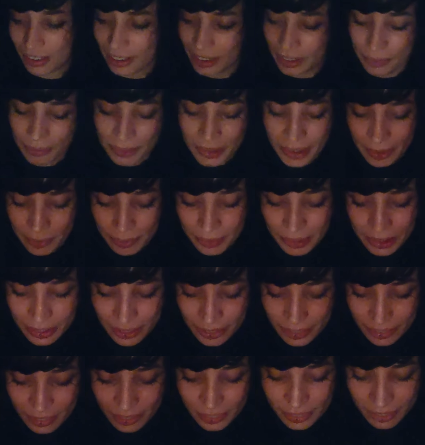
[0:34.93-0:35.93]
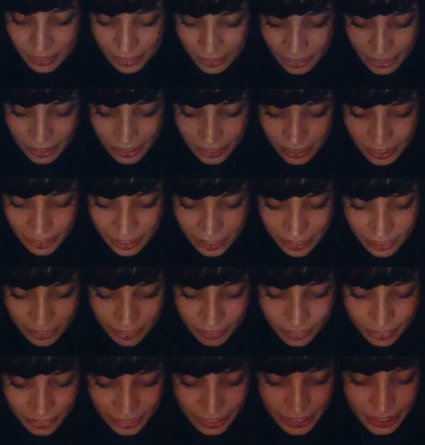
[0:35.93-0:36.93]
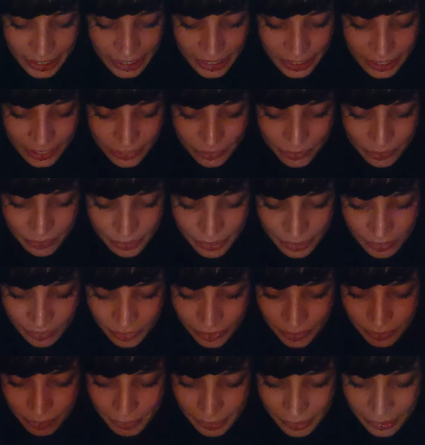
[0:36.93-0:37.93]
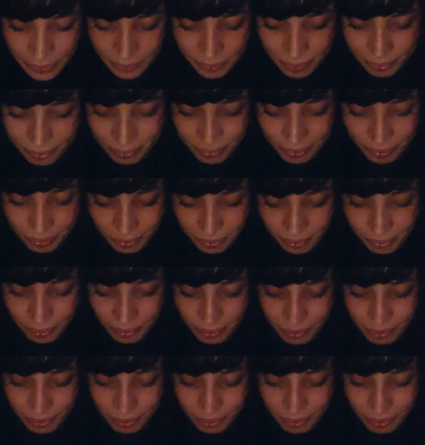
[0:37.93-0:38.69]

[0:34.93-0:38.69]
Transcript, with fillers: Sometimes, you know, tea or whatever, but